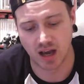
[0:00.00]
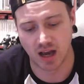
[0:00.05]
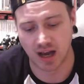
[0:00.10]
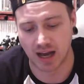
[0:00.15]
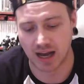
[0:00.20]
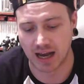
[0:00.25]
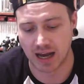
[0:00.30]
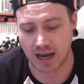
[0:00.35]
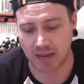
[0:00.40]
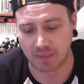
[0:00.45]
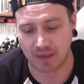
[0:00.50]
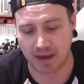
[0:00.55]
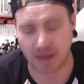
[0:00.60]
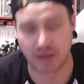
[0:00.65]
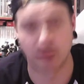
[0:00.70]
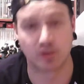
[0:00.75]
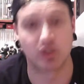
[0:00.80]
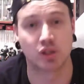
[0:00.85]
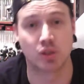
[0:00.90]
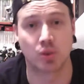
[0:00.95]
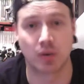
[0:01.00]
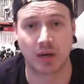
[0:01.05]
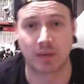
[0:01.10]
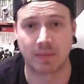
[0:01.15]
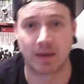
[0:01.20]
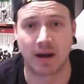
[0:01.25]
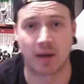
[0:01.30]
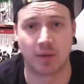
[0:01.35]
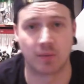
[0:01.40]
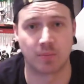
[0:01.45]
and it was
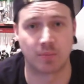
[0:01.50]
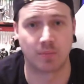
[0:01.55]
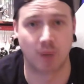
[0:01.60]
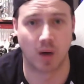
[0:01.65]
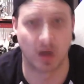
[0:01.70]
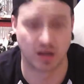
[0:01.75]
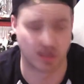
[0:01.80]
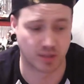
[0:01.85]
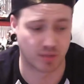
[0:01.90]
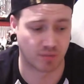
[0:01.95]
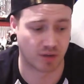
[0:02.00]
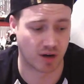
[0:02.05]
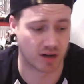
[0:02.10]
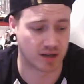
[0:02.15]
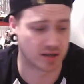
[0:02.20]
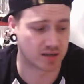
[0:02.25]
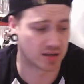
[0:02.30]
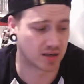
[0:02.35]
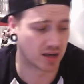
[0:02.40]
£20 asking price.